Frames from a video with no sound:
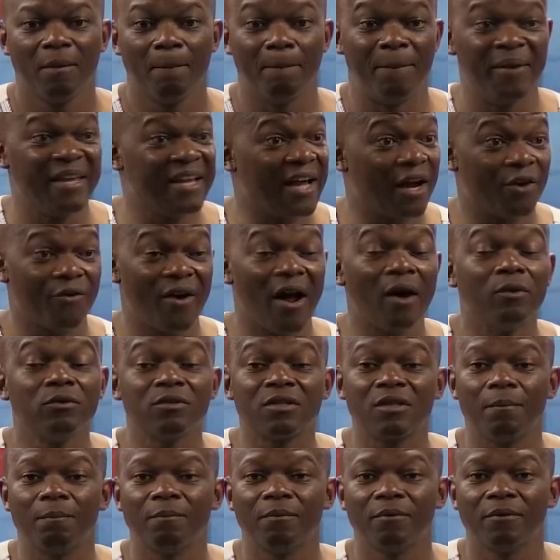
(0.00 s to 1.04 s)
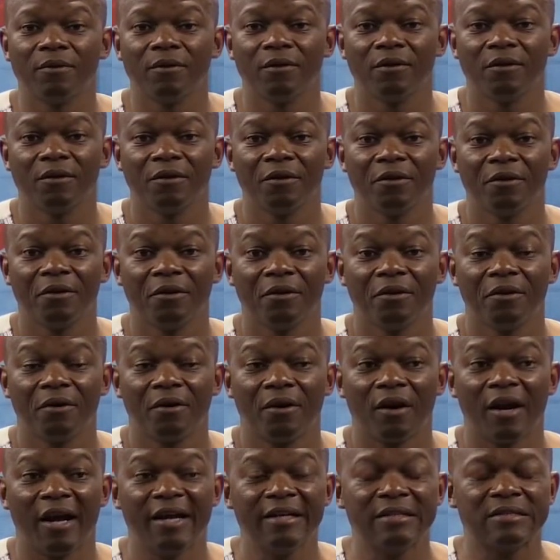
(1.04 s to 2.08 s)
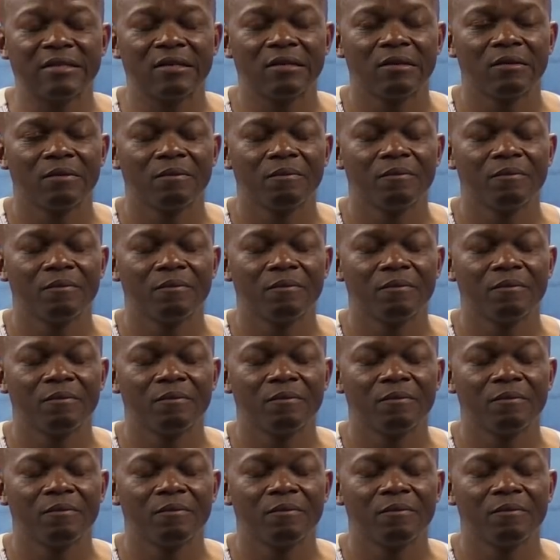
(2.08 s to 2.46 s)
being around them. Right?